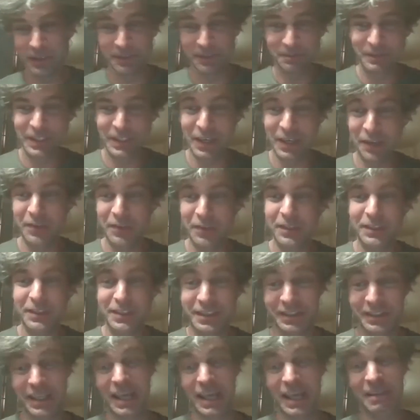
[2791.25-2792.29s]
the others
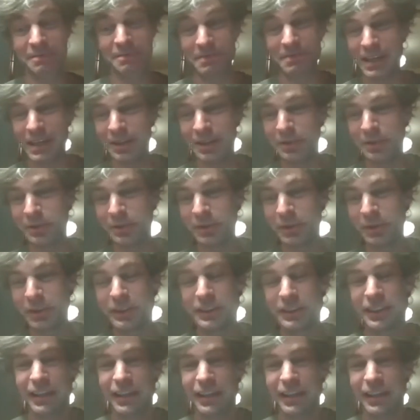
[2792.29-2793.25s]
and me, of course,